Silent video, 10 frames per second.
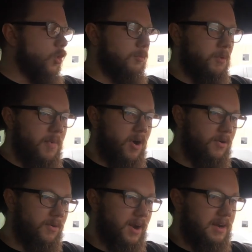Normal
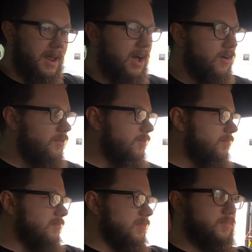mode right now.
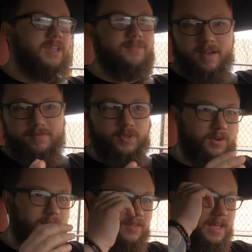I believe I've
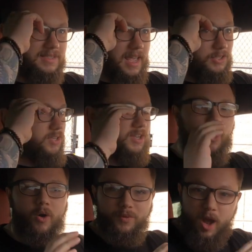learned that that's actually
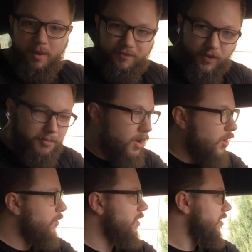called comfort mode.